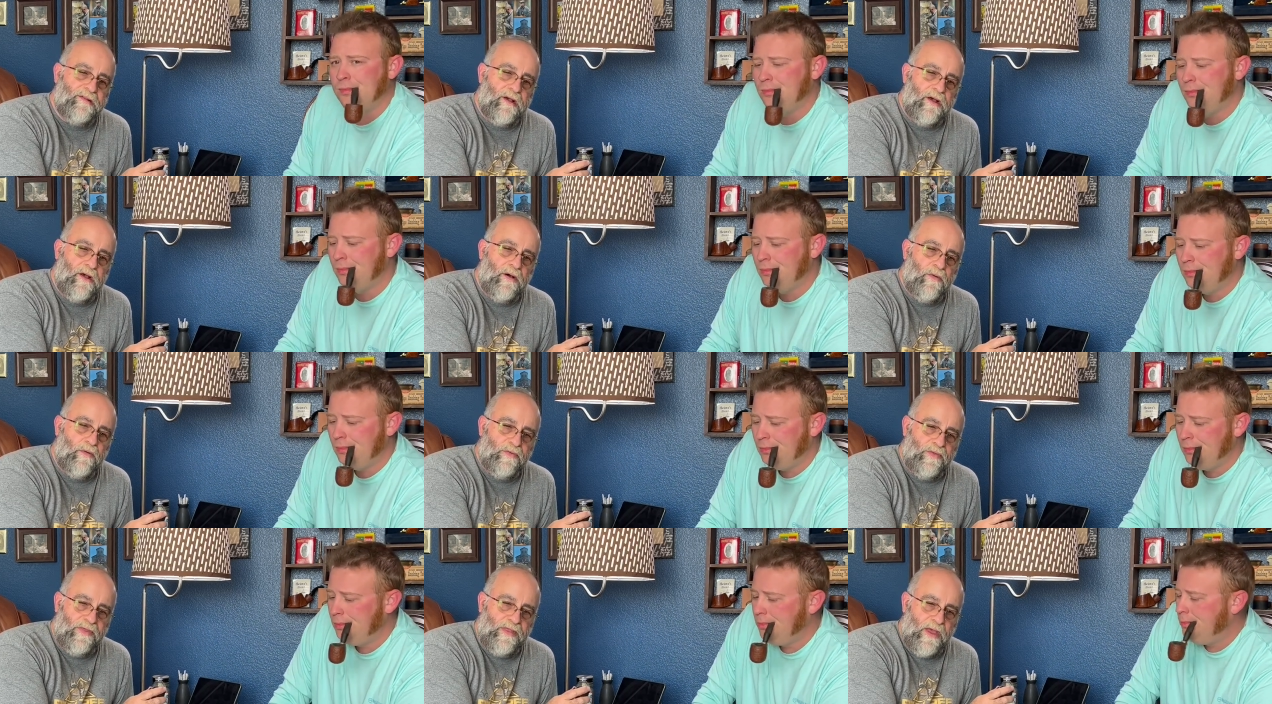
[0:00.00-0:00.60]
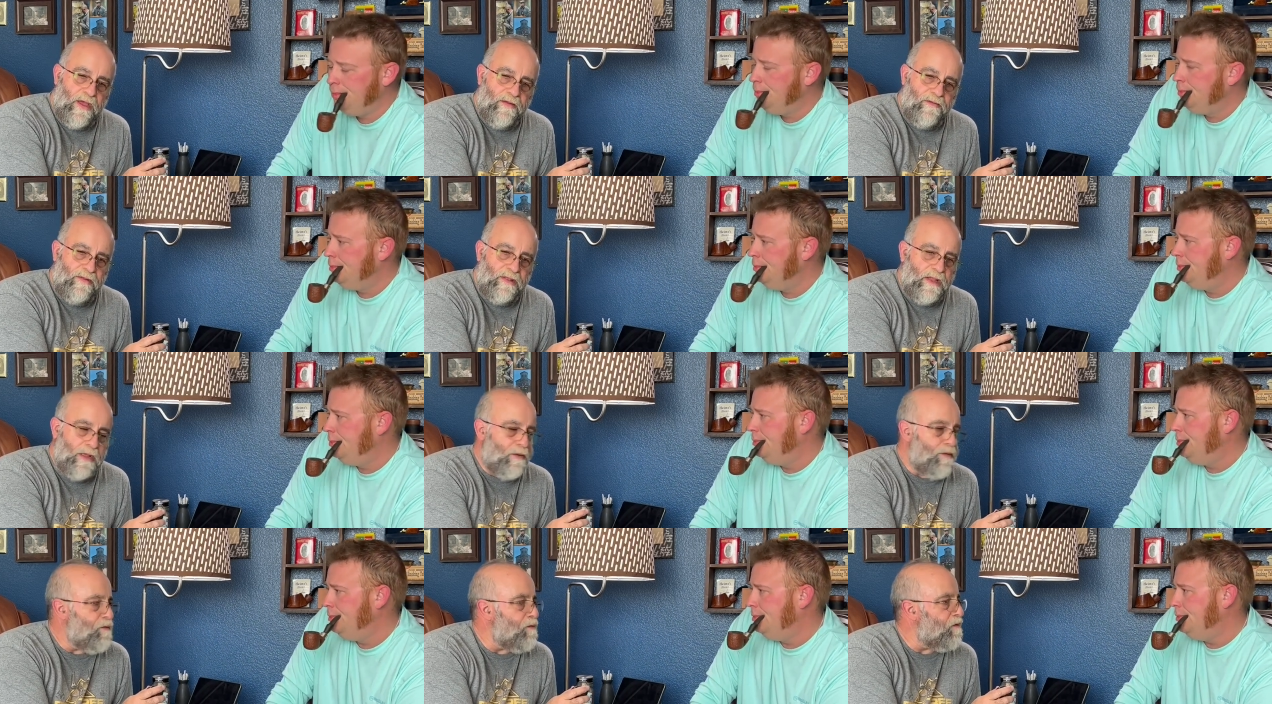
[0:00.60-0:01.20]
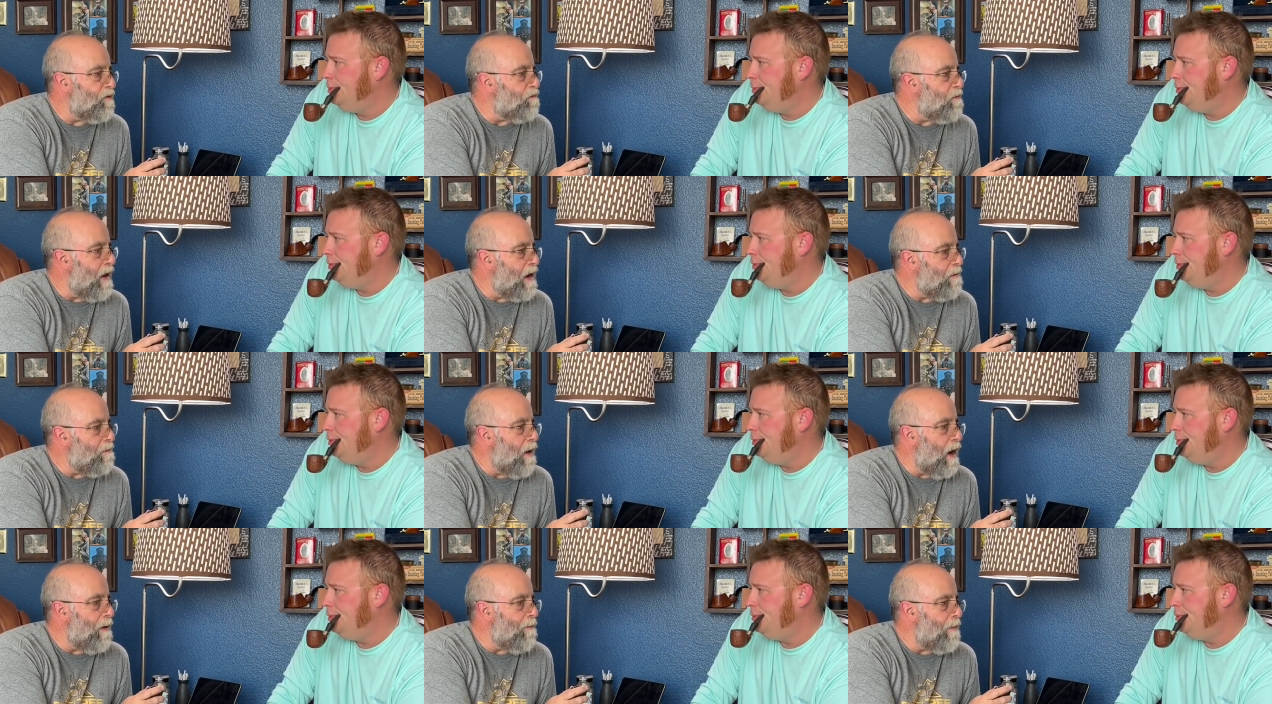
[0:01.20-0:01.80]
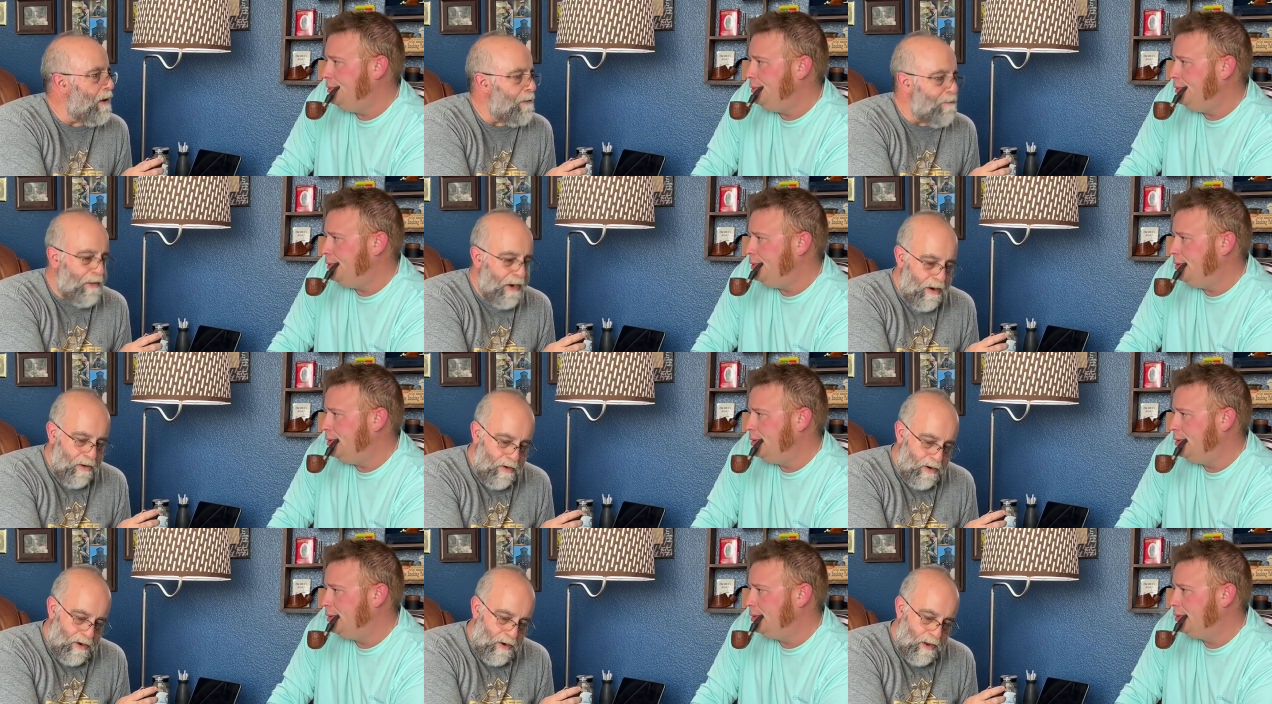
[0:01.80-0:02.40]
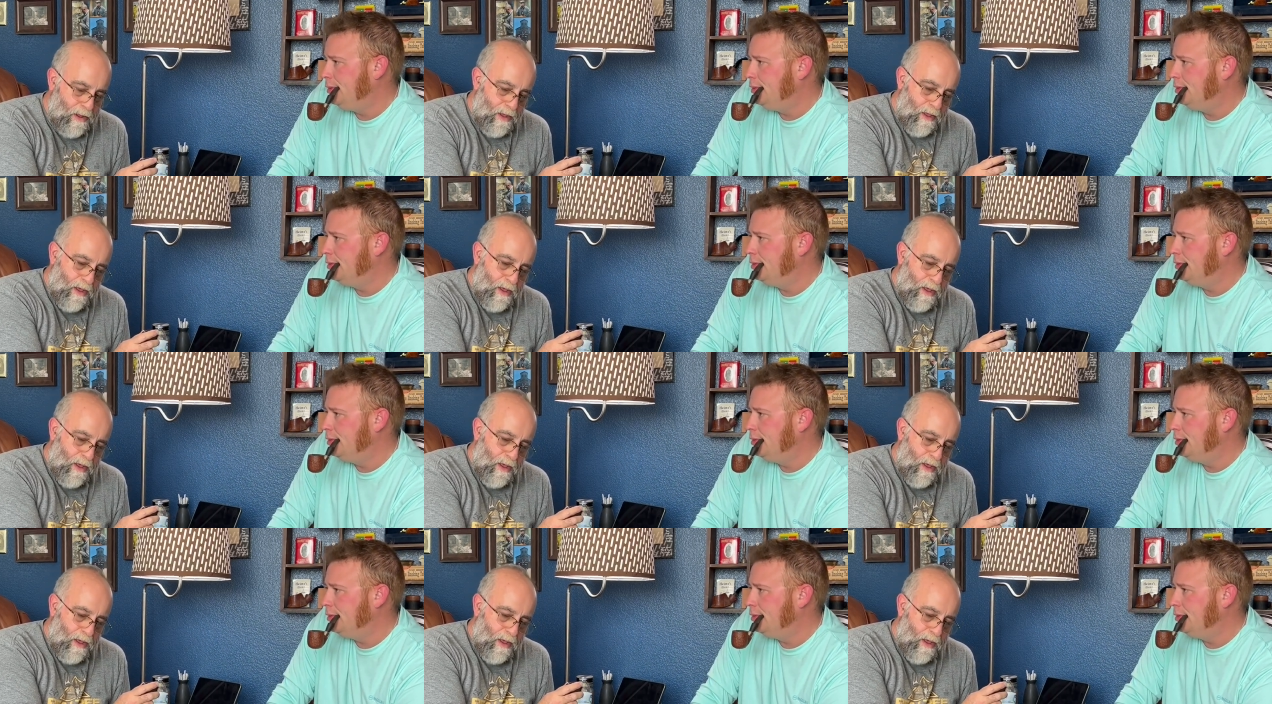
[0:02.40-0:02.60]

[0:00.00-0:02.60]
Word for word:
Speaker 1: uh, that this was made by Mac Baren.